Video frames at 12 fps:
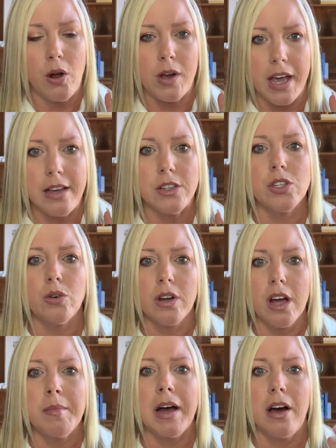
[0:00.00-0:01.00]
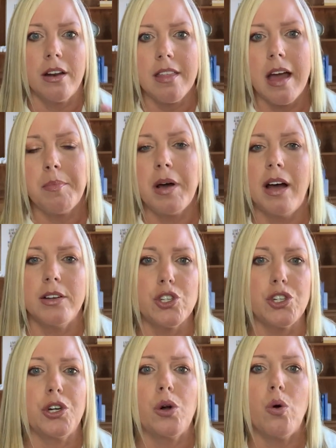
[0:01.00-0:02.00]
Okay. So come out of that
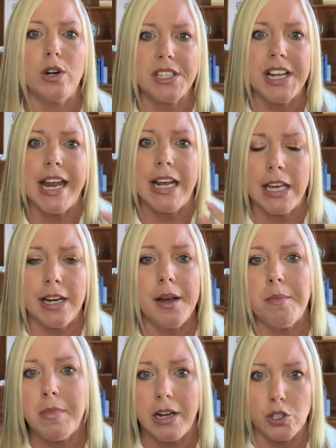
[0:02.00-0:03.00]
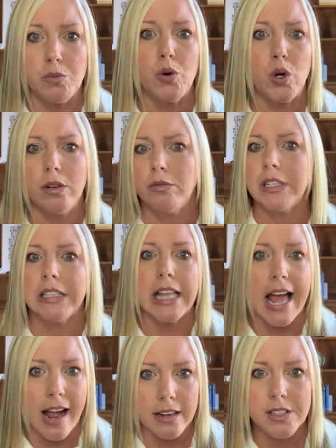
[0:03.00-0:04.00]
posture or take it in a much more
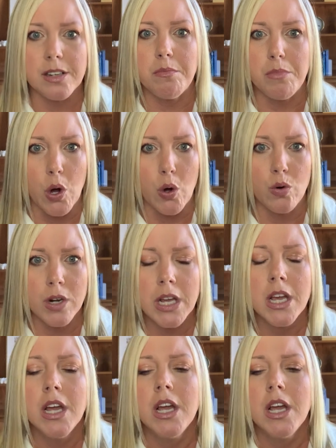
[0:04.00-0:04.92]
relaxed mode.